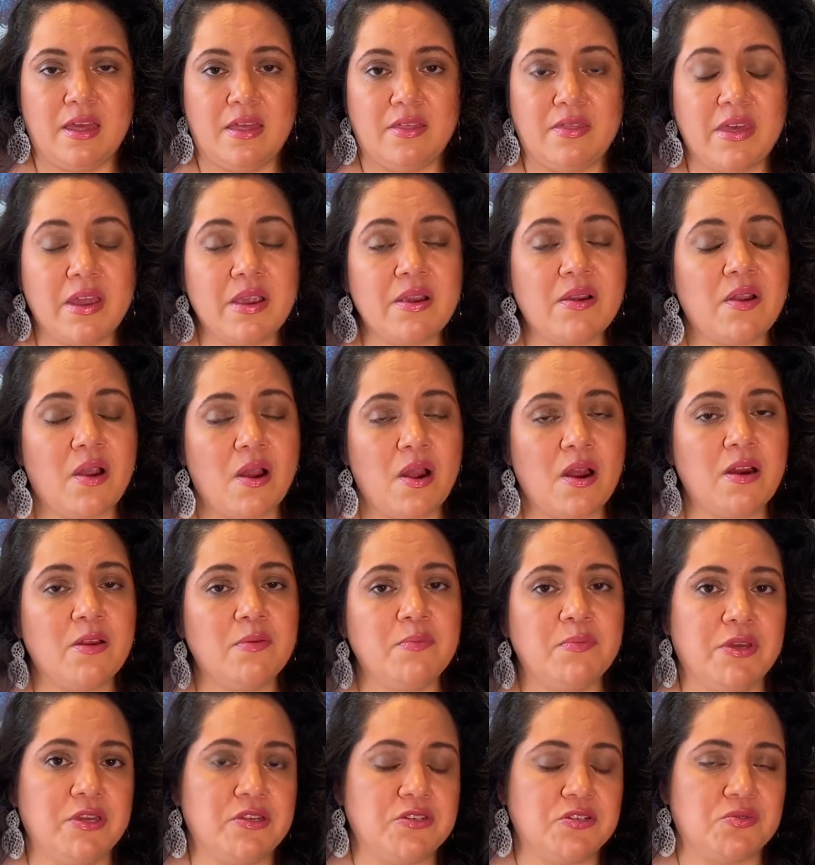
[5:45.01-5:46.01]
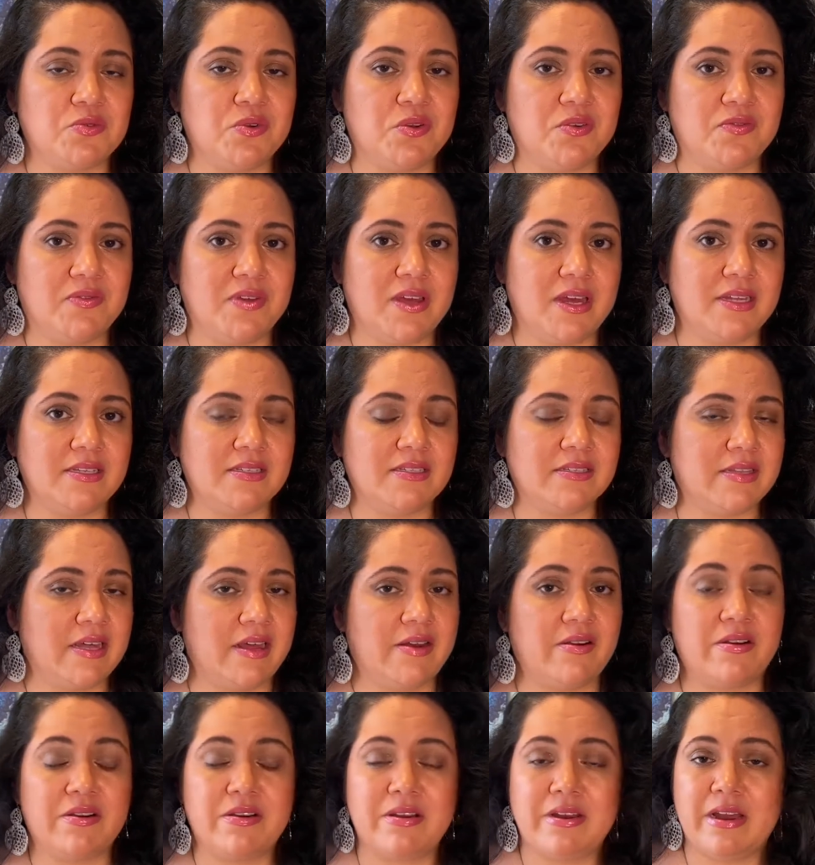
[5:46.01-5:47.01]
There are mutual funds that
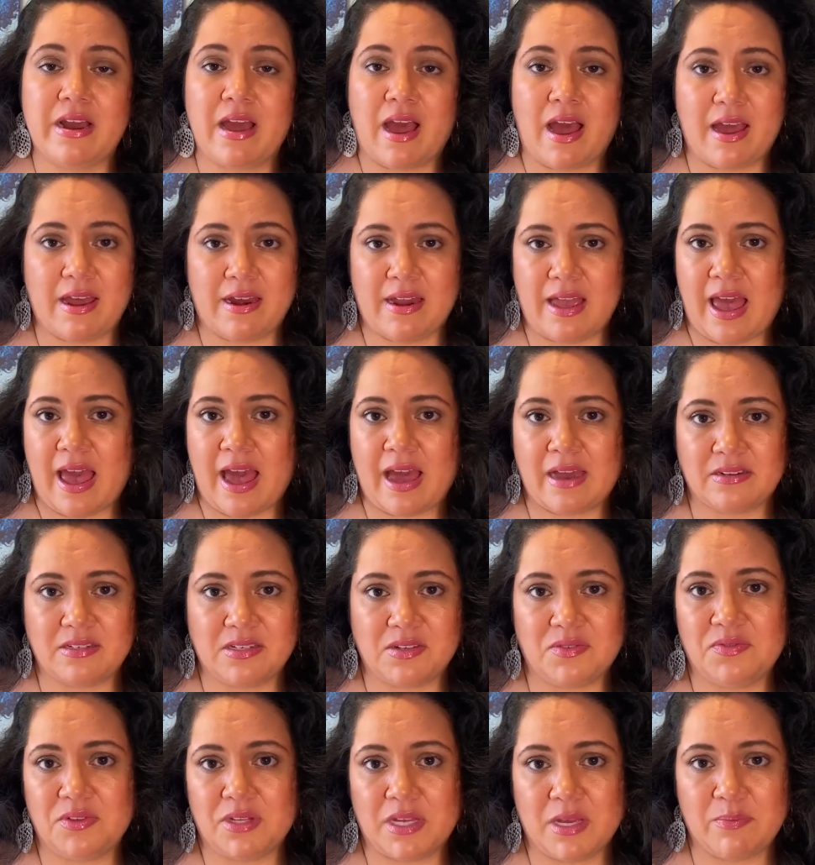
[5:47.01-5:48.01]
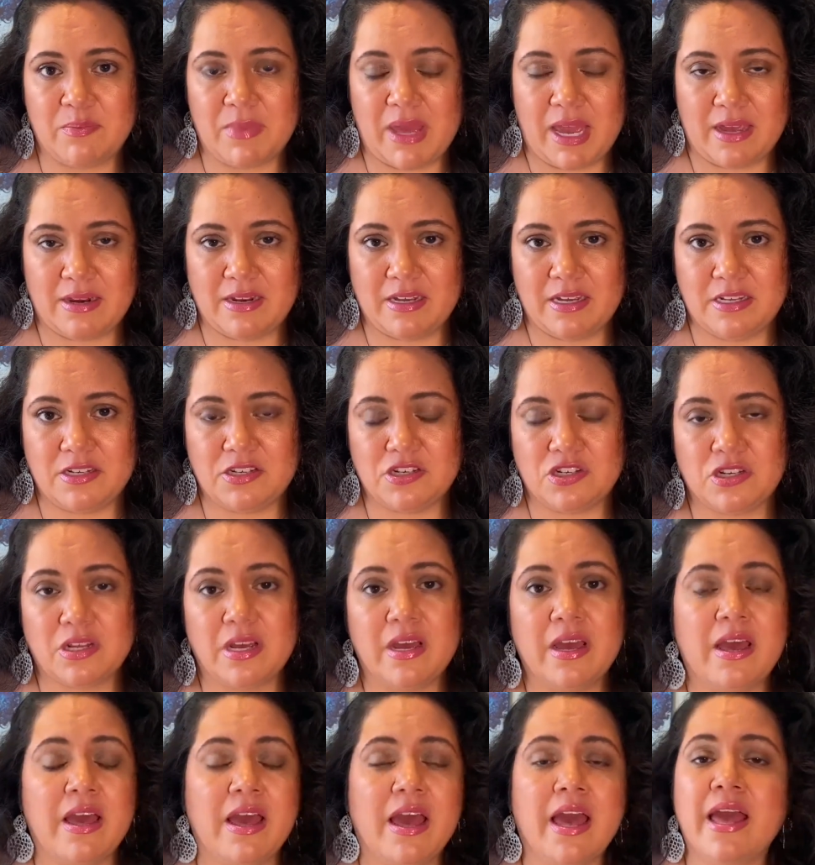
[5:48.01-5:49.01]
are not actively managed,
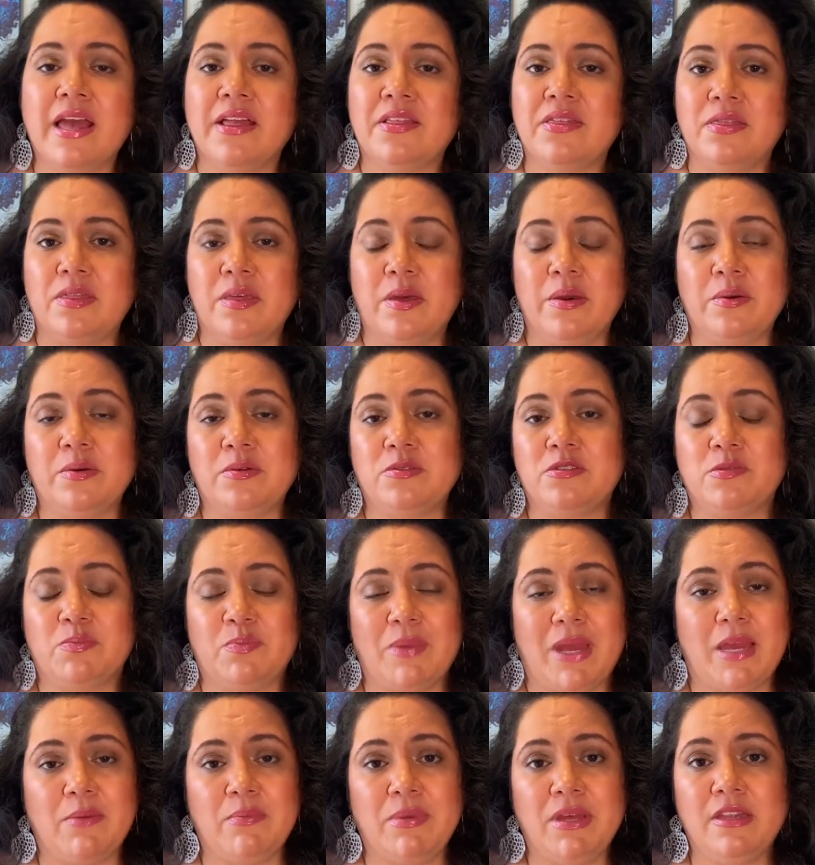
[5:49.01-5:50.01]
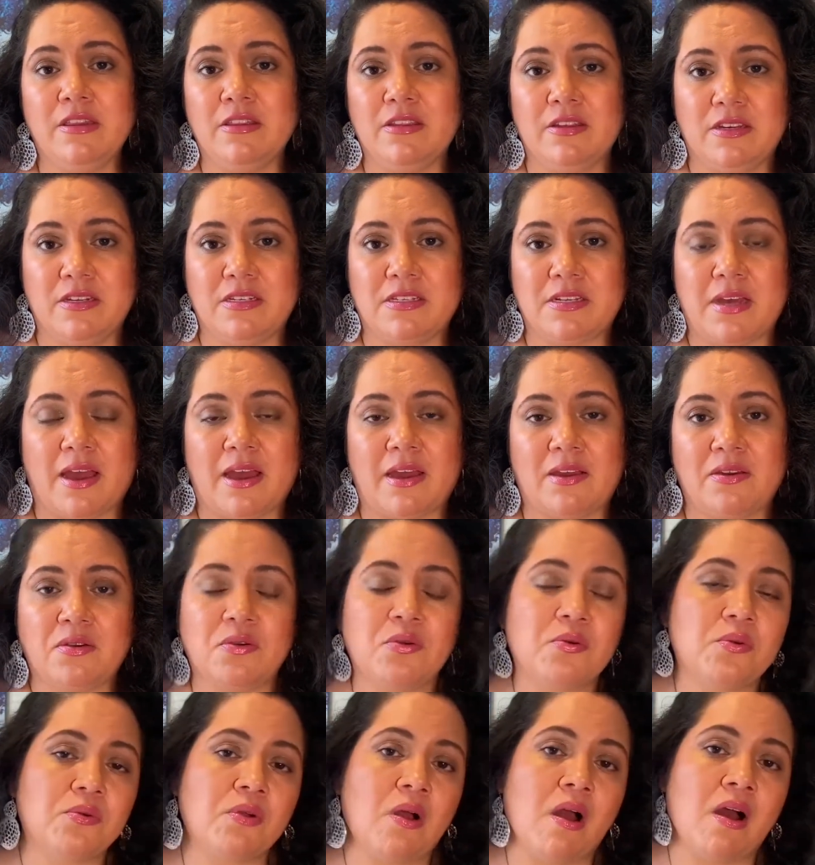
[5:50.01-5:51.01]
and those may be looked at
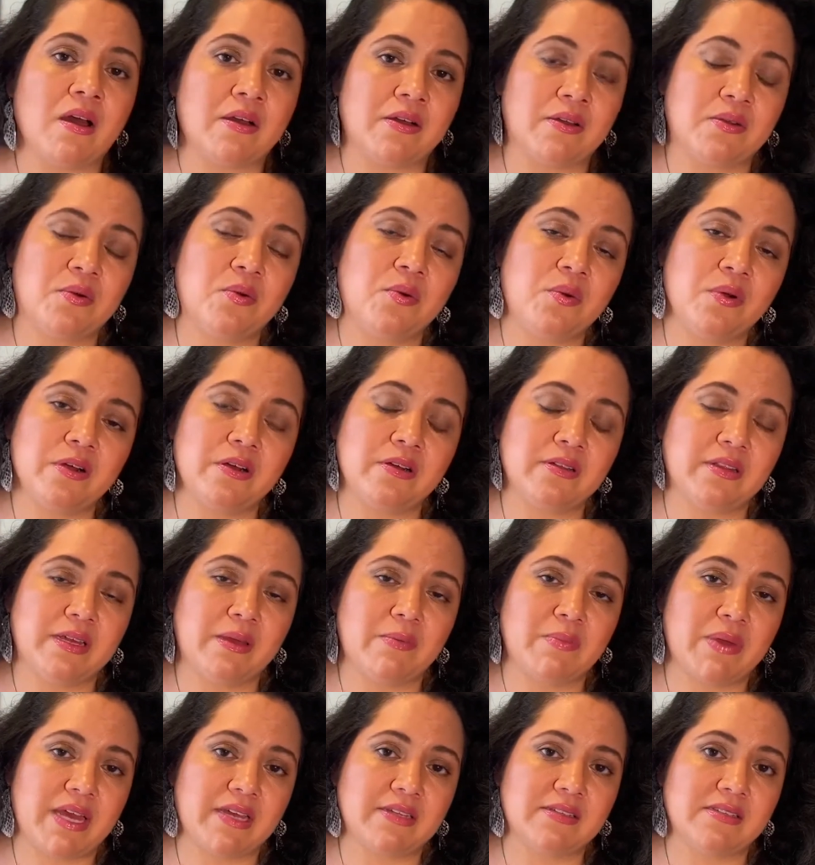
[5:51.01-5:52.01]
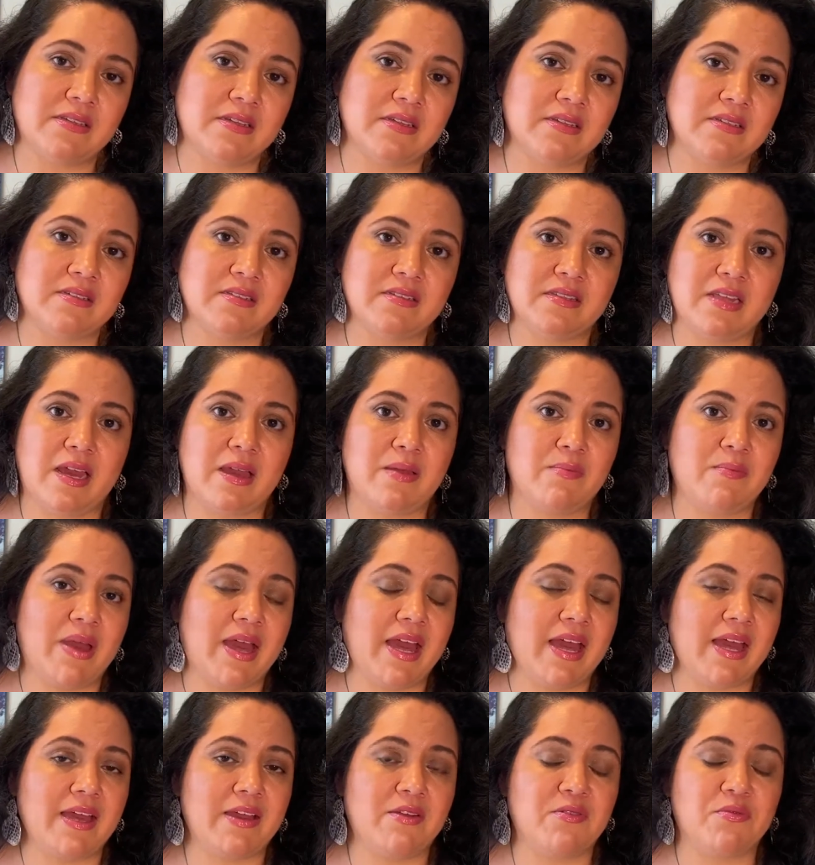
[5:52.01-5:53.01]
on a quarterly basis. They
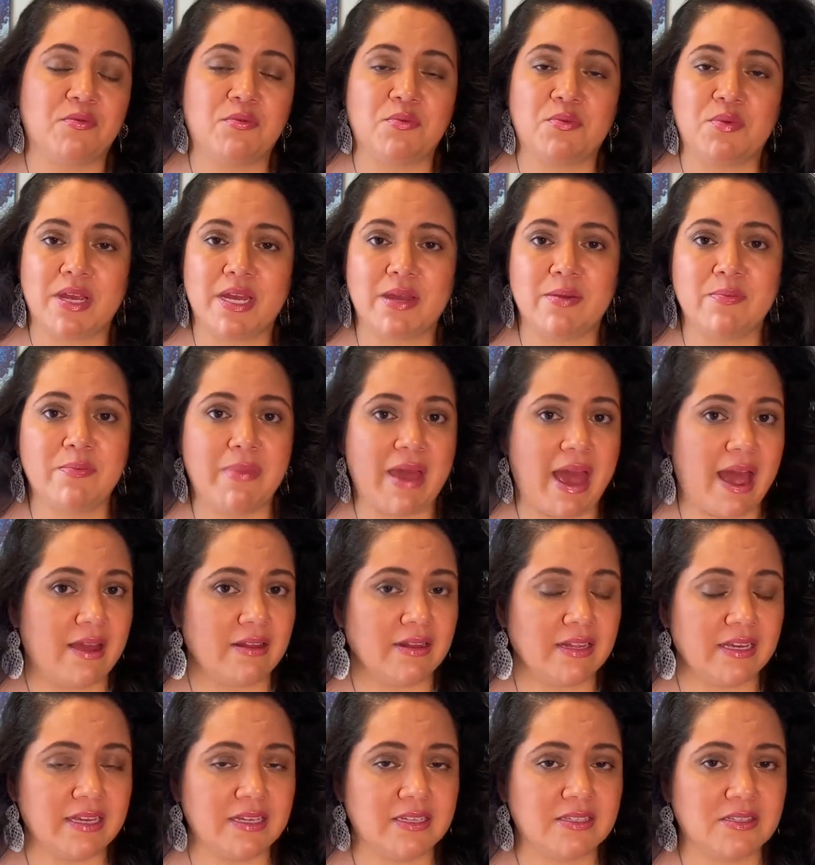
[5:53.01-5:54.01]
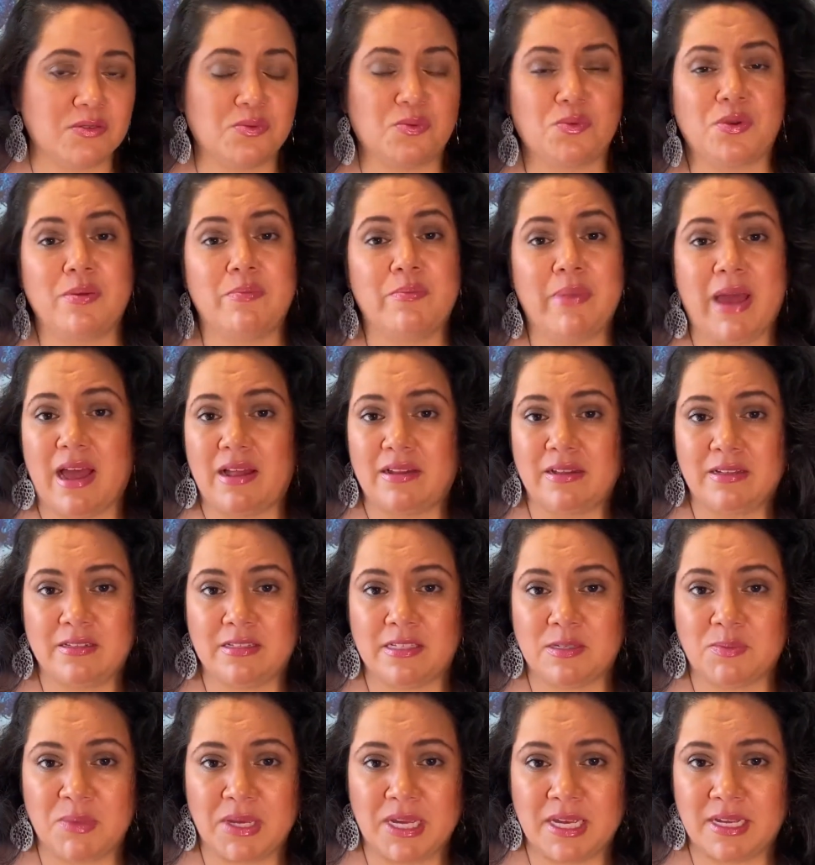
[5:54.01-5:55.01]
may rebalance.
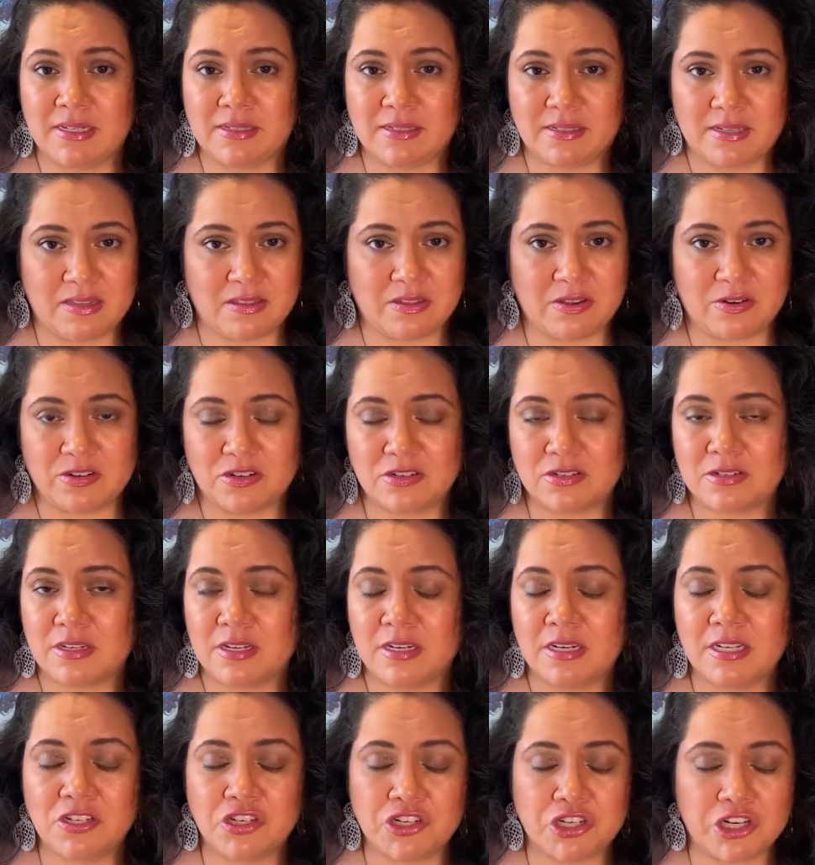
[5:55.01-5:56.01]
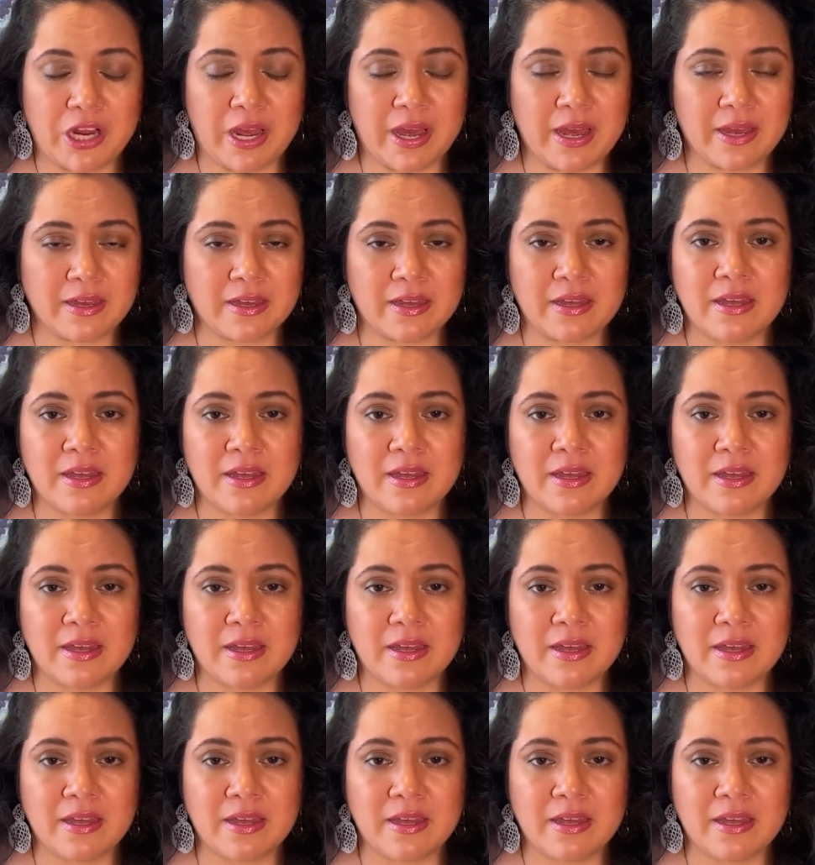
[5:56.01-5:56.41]
Rebalance means that they're just going to check